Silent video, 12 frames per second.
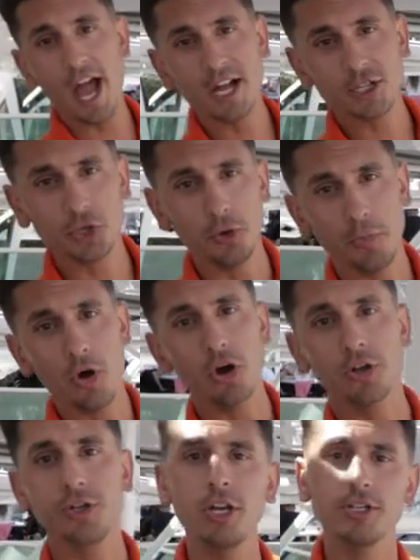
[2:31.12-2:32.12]

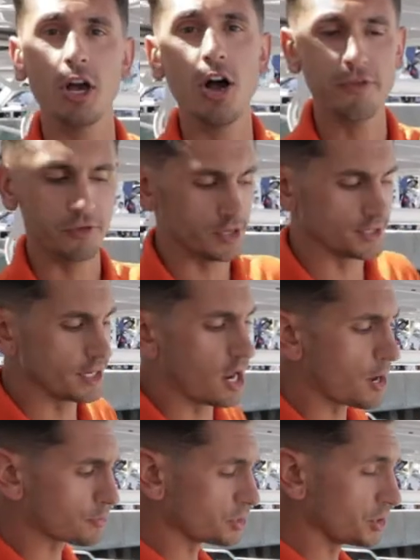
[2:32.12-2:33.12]
Axopar does offer as an
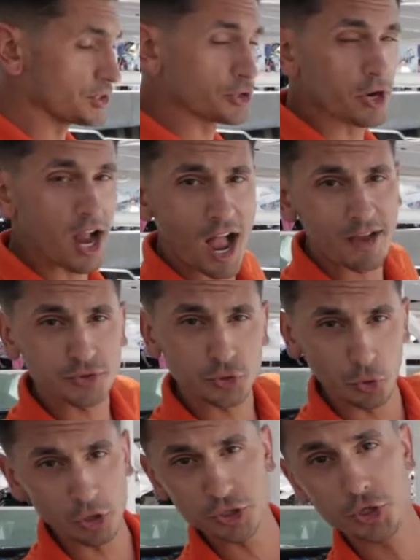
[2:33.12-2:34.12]
option is your aft
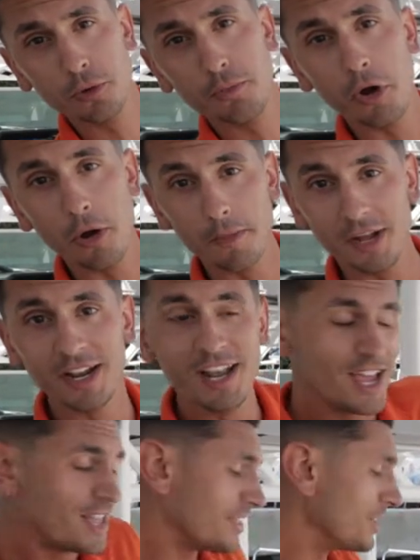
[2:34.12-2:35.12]
storage compartment.
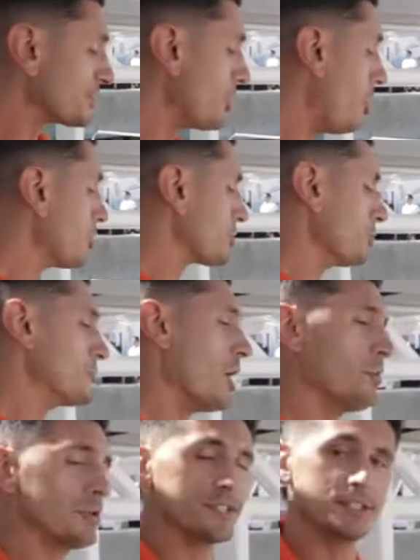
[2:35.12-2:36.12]
This also
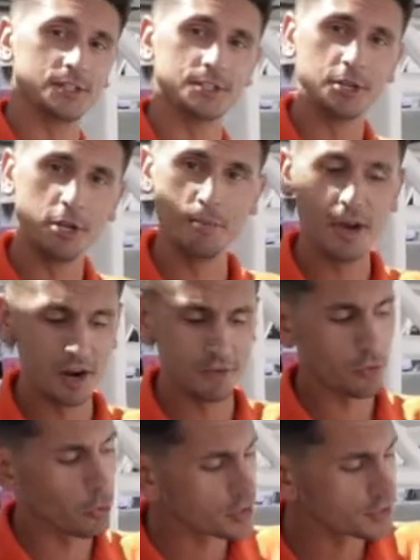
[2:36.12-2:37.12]
doubles as a sunbed, of
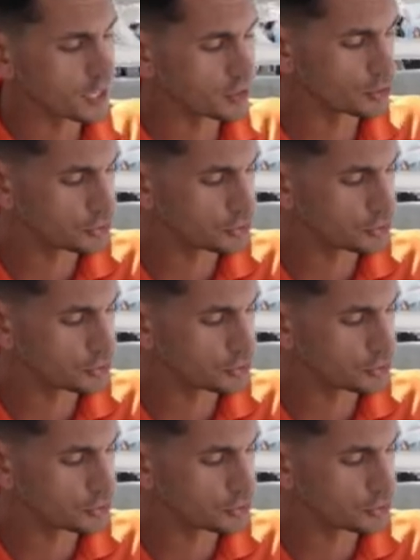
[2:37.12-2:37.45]
course, as you